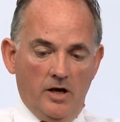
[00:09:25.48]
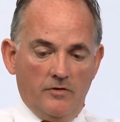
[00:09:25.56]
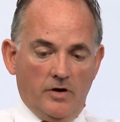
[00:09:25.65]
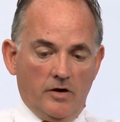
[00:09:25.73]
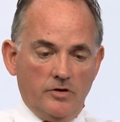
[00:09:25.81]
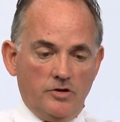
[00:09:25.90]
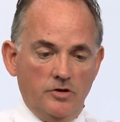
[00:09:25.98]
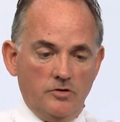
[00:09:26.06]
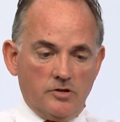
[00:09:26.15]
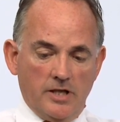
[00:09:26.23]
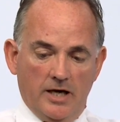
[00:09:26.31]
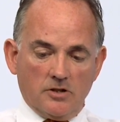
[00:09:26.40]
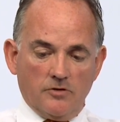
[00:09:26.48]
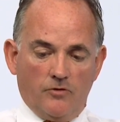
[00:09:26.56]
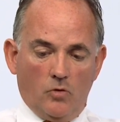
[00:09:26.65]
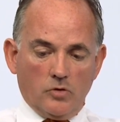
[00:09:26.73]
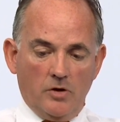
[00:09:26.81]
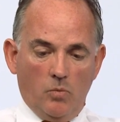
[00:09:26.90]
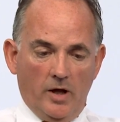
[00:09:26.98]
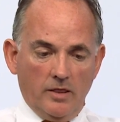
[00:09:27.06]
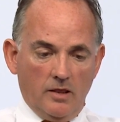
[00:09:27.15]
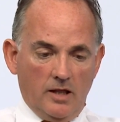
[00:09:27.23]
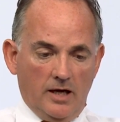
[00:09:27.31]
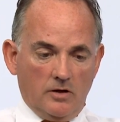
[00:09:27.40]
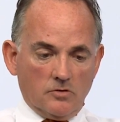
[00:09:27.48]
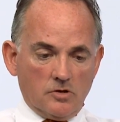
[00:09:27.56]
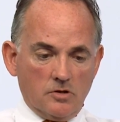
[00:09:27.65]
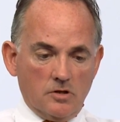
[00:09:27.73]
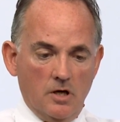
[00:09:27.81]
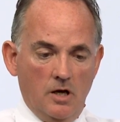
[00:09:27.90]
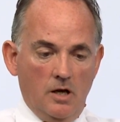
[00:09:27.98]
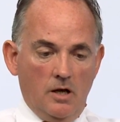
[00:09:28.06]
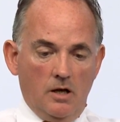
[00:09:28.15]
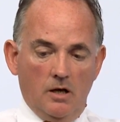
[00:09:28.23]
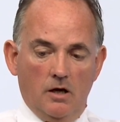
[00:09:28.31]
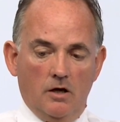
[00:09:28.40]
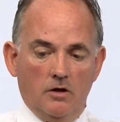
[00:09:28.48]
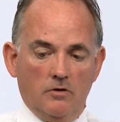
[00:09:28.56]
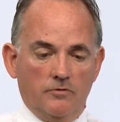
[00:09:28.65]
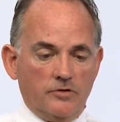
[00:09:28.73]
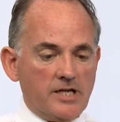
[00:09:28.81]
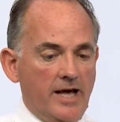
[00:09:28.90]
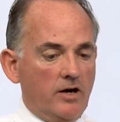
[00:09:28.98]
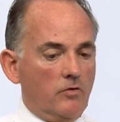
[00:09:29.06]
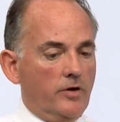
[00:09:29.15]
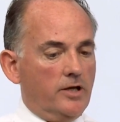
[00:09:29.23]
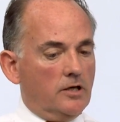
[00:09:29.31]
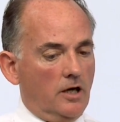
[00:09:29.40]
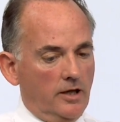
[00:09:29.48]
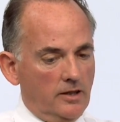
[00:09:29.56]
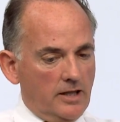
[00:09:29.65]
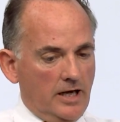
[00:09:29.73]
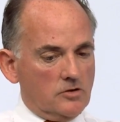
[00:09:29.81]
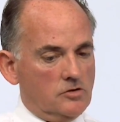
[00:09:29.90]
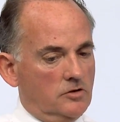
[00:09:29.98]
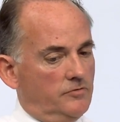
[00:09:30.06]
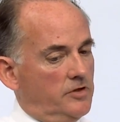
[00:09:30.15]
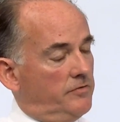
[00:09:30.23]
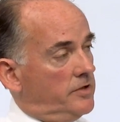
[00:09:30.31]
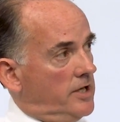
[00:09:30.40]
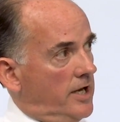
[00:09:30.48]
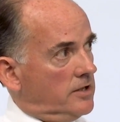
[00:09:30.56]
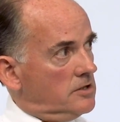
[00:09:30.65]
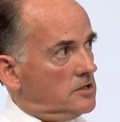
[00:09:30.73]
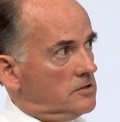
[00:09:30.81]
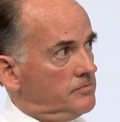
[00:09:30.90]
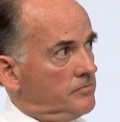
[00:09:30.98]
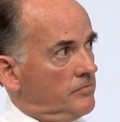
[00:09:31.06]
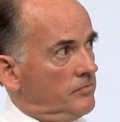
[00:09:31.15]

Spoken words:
If I reduce that to 41,000, of salary, 9,000 of dividends,